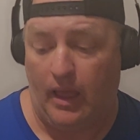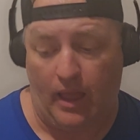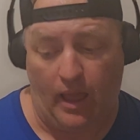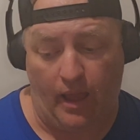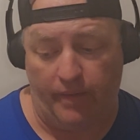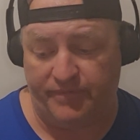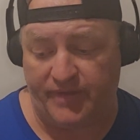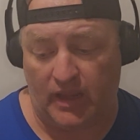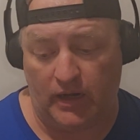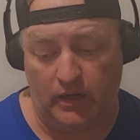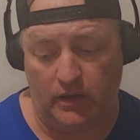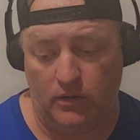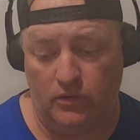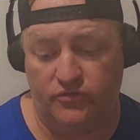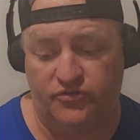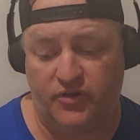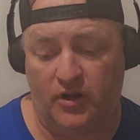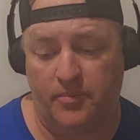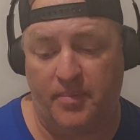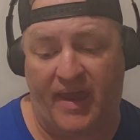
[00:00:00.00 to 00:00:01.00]
If they
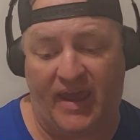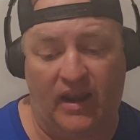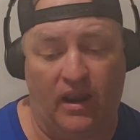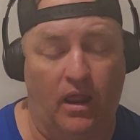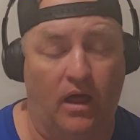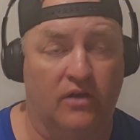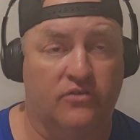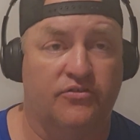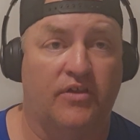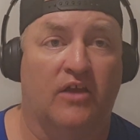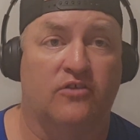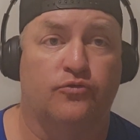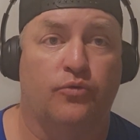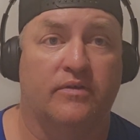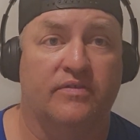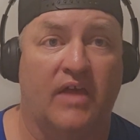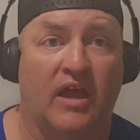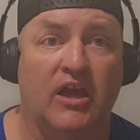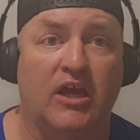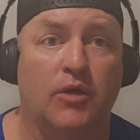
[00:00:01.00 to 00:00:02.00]
lose to the Battlehawks next
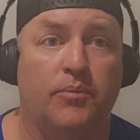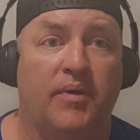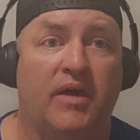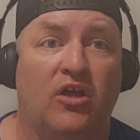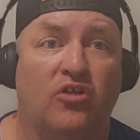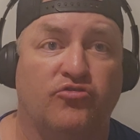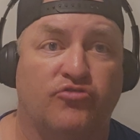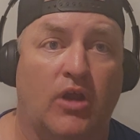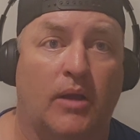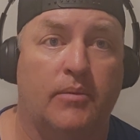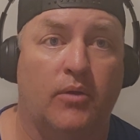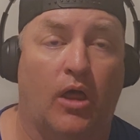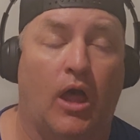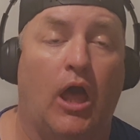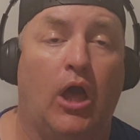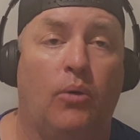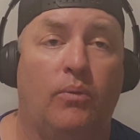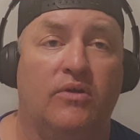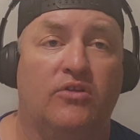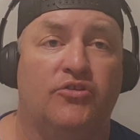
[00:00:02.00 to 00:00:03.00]
week, they could be in trouble.
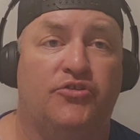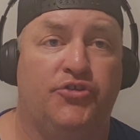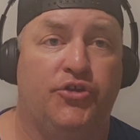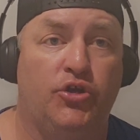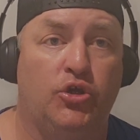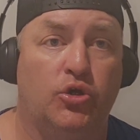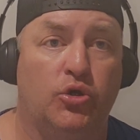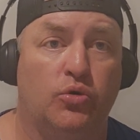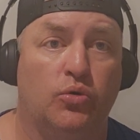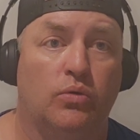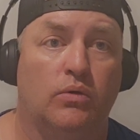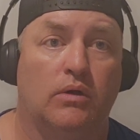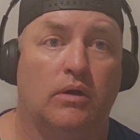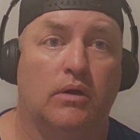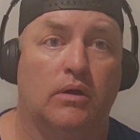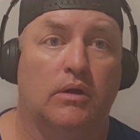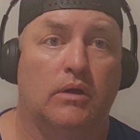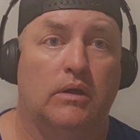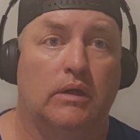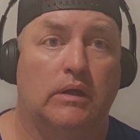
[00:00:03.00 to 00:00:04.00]
0-2
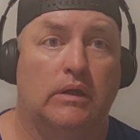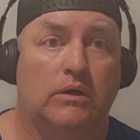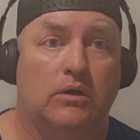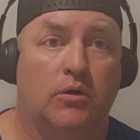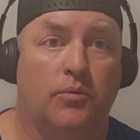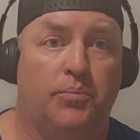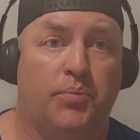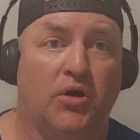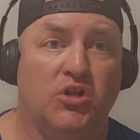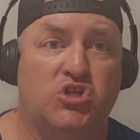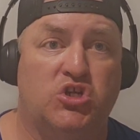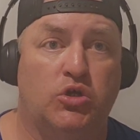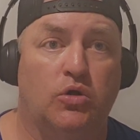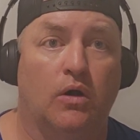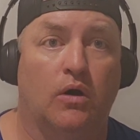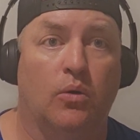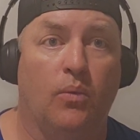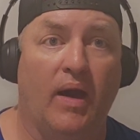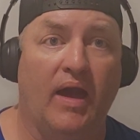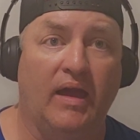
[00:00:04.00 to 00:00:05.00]
could put you
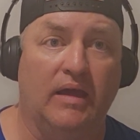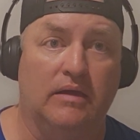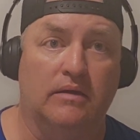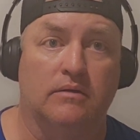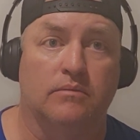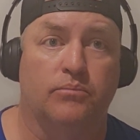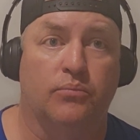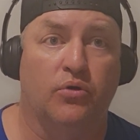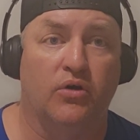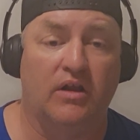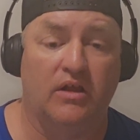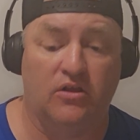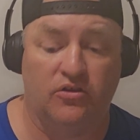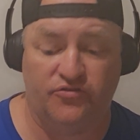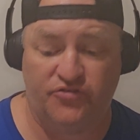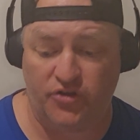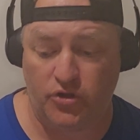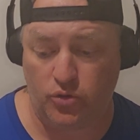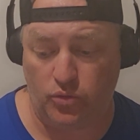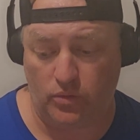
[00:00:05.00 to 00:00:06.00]
away pretty
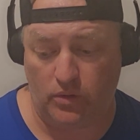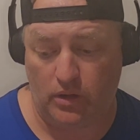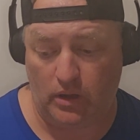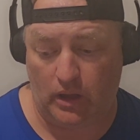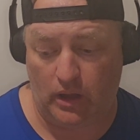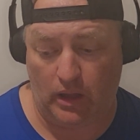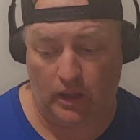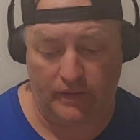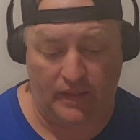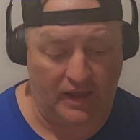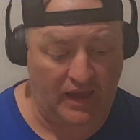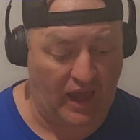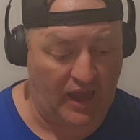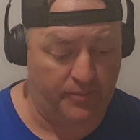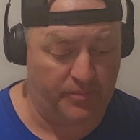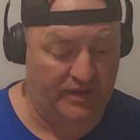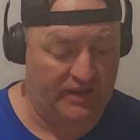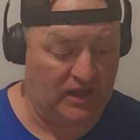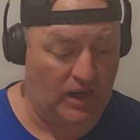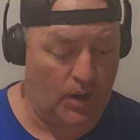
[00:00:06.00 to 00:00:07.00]
soon. They got
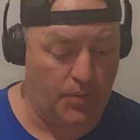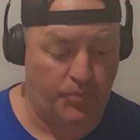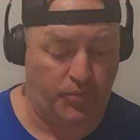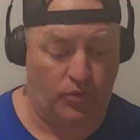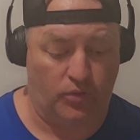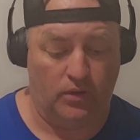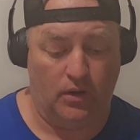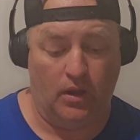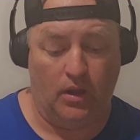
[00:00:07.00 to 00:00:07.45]
to be careful.